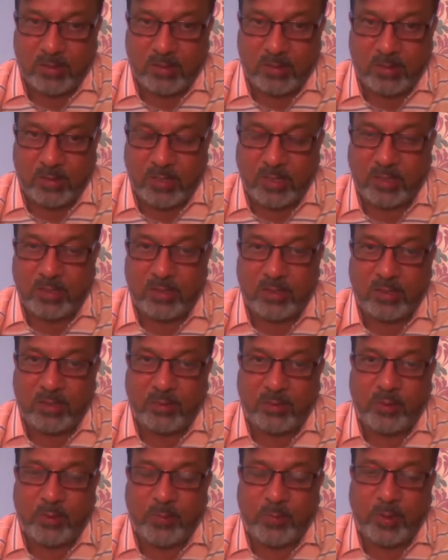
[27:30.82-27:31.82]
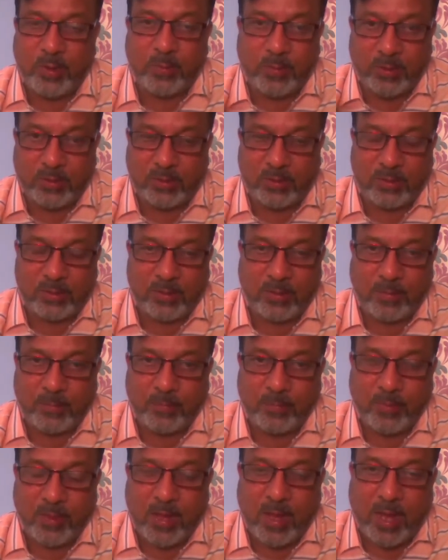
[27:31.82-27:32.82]
doesn't serve the purpose.
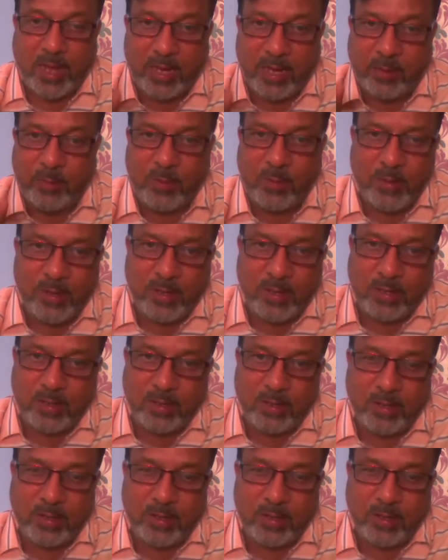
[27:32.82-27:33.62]
I remember